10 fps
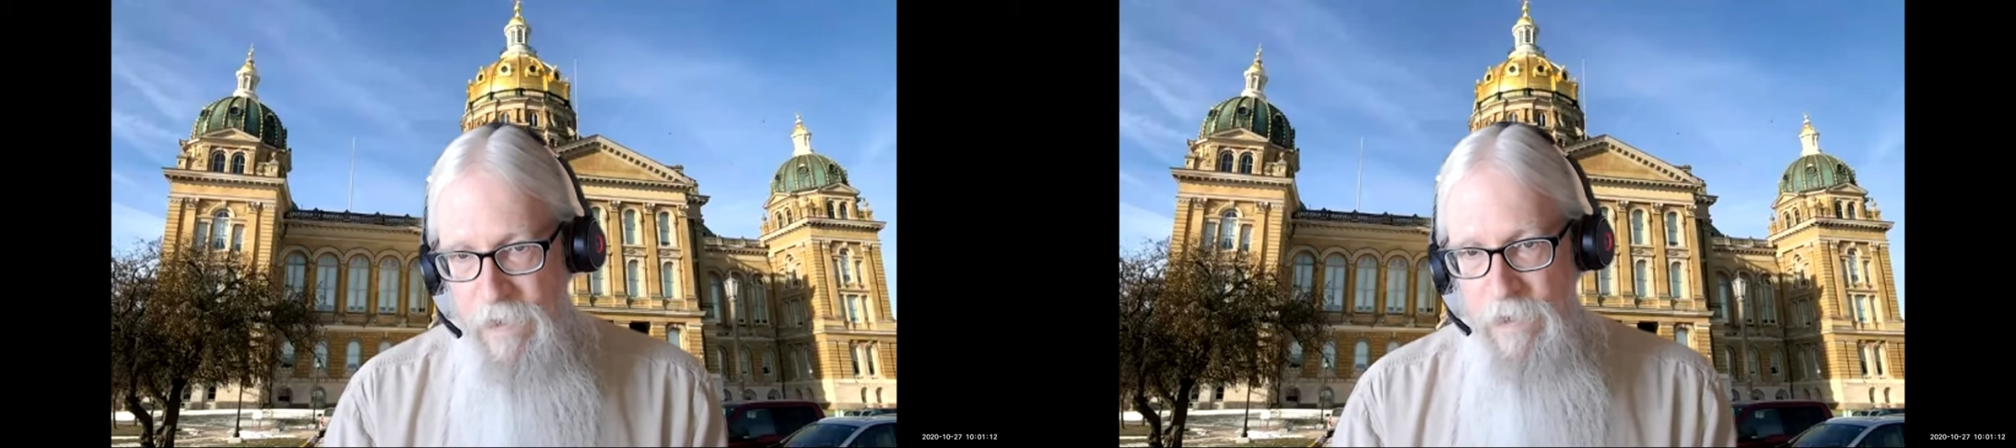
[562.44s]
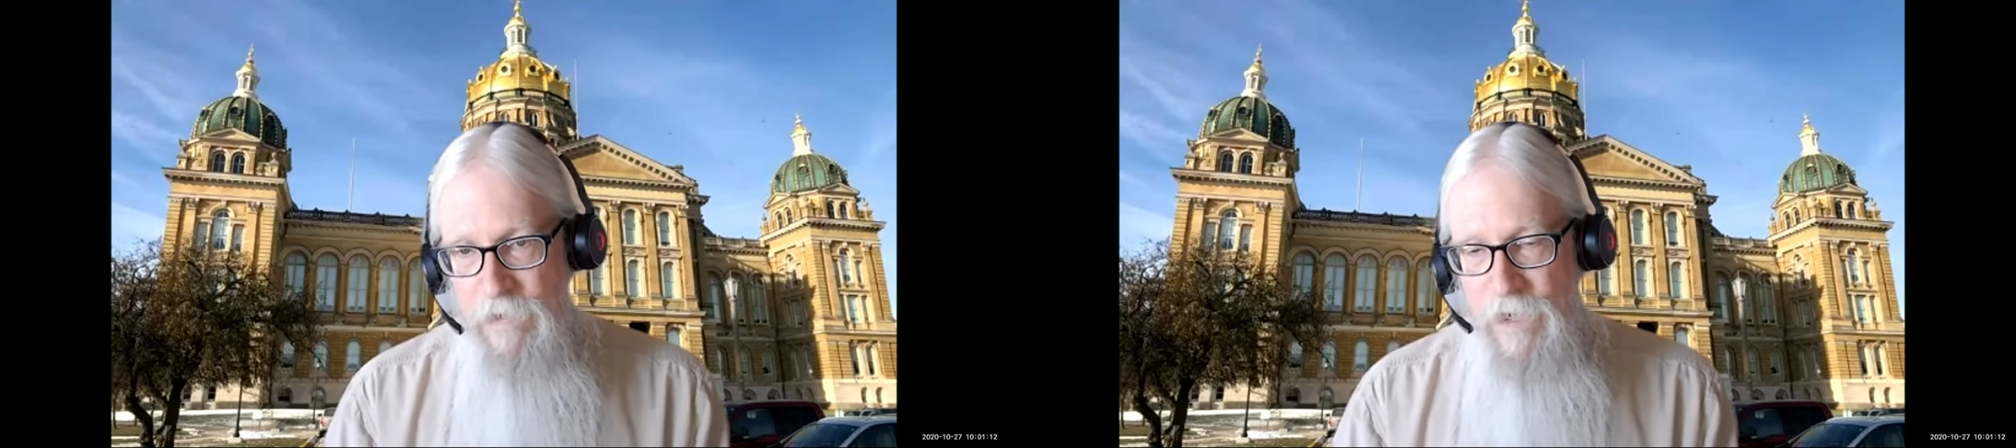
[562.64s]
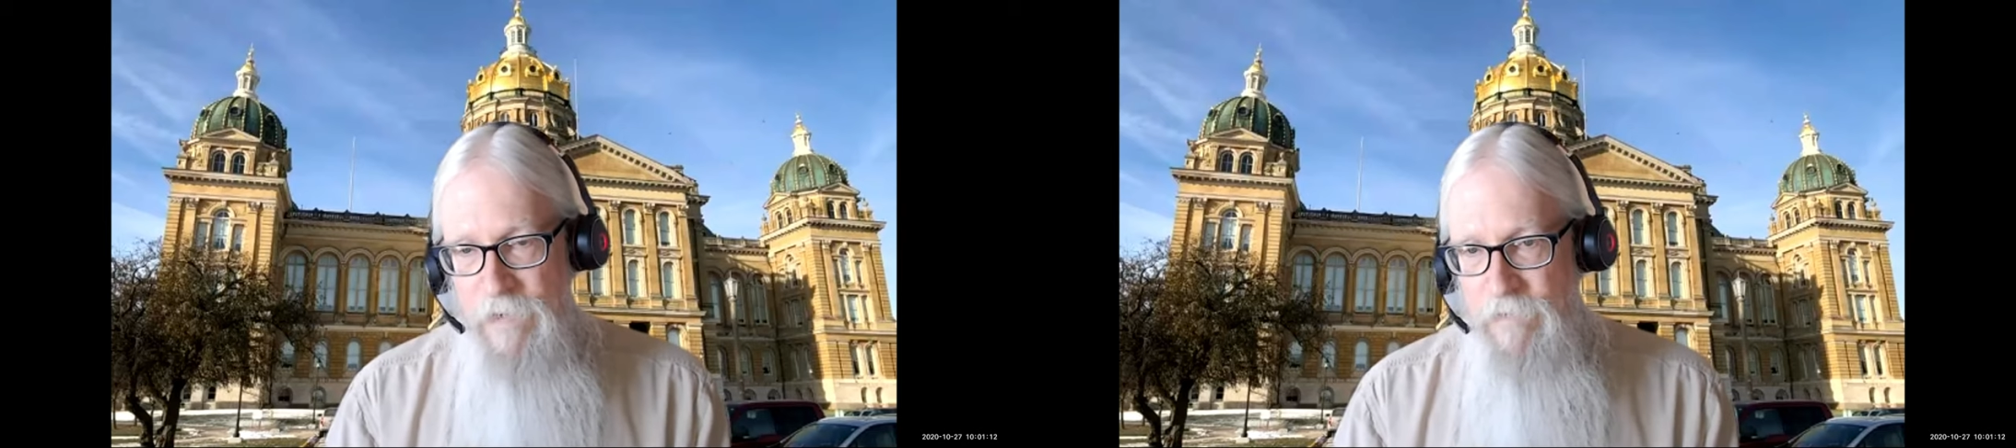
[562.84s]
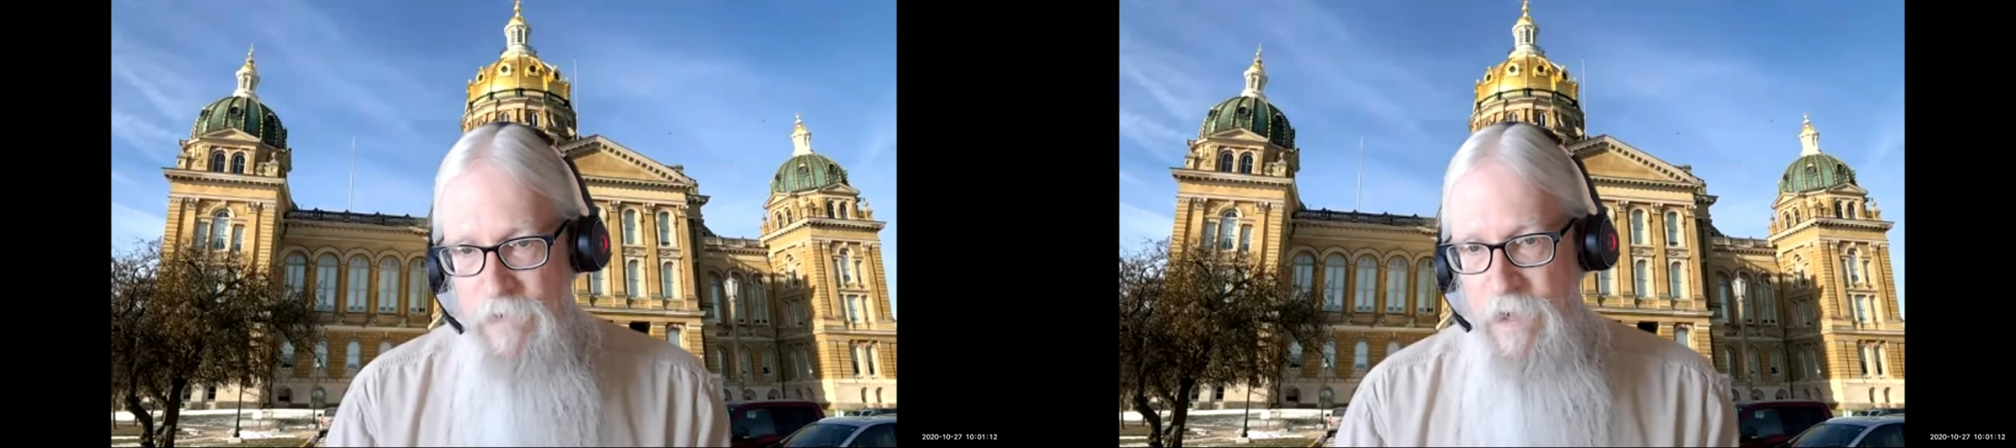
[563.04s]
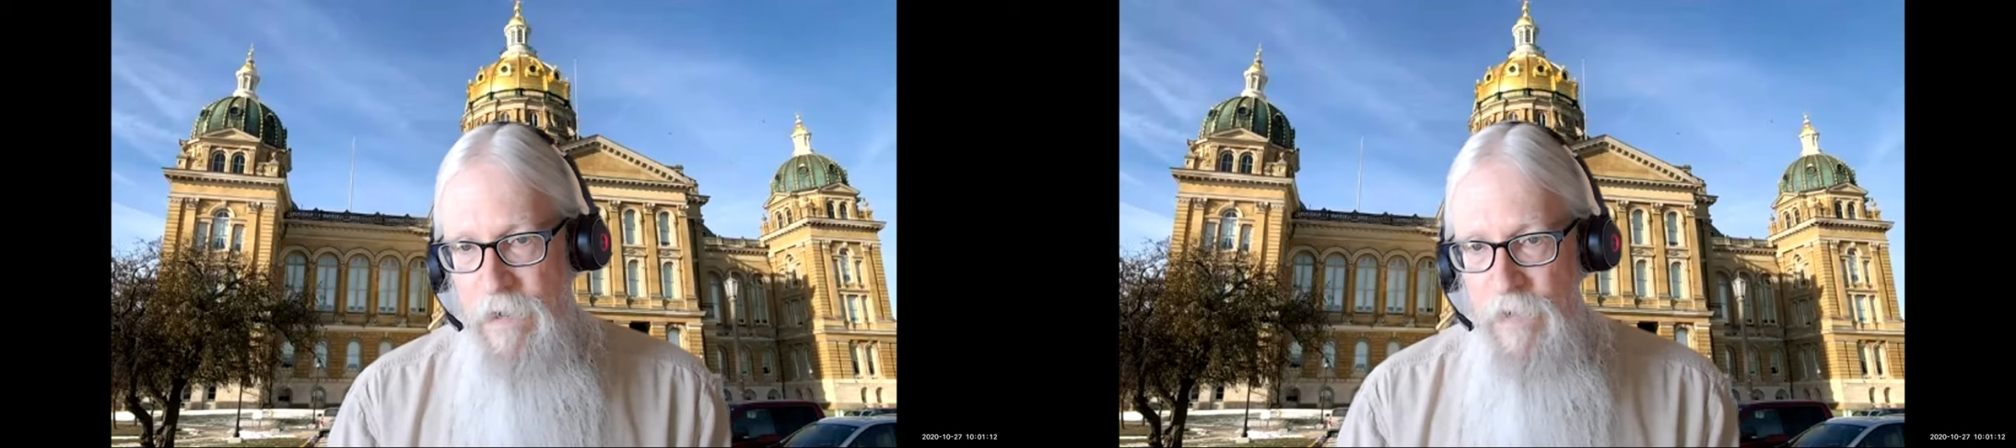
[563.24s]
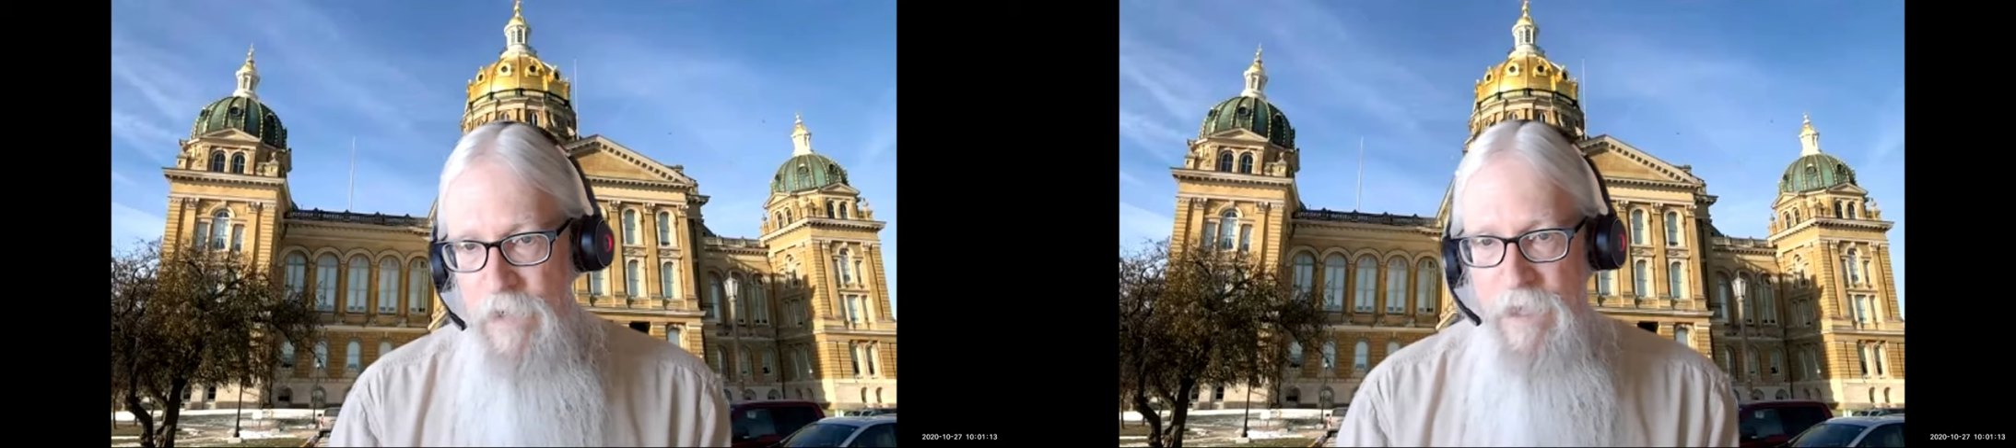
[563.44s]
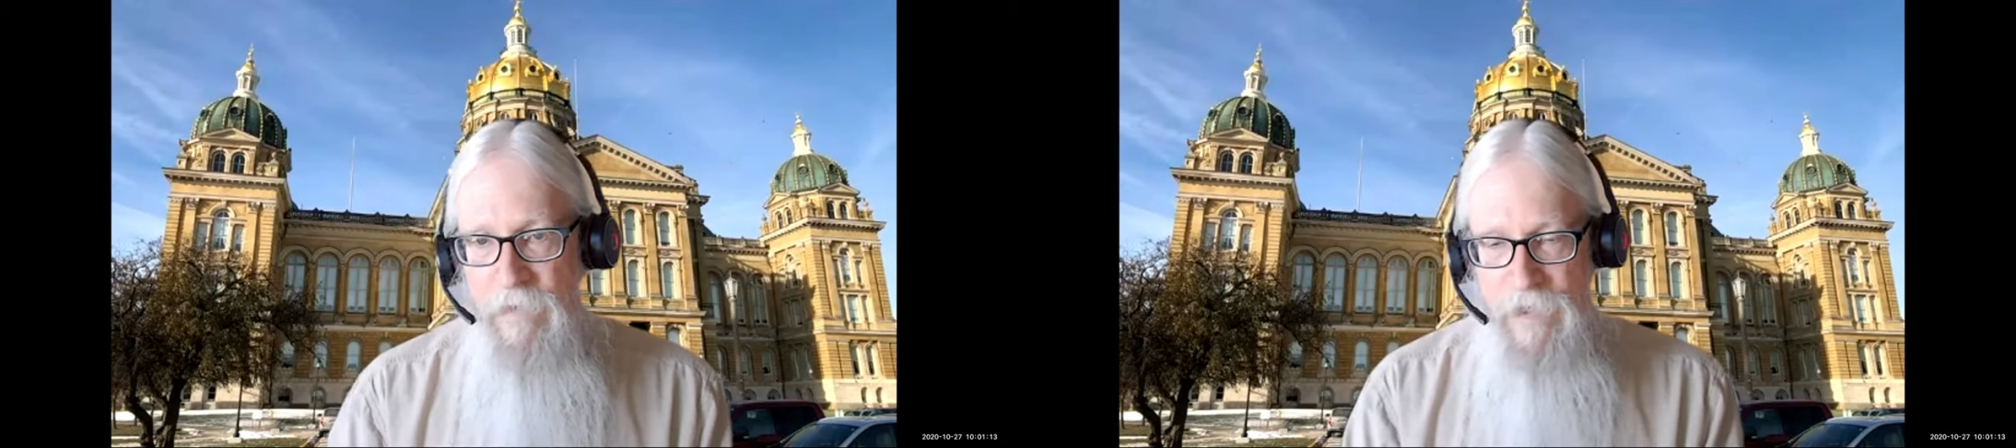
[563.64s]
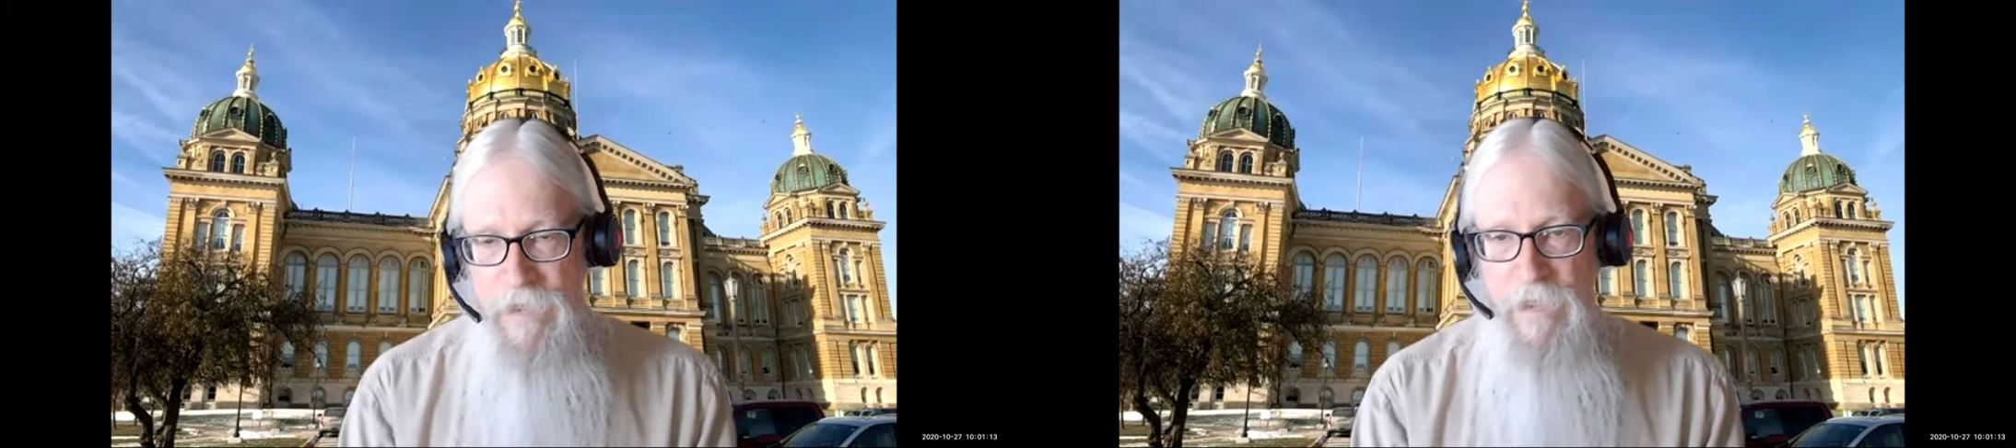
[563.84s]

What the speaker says: tried to figure out what they would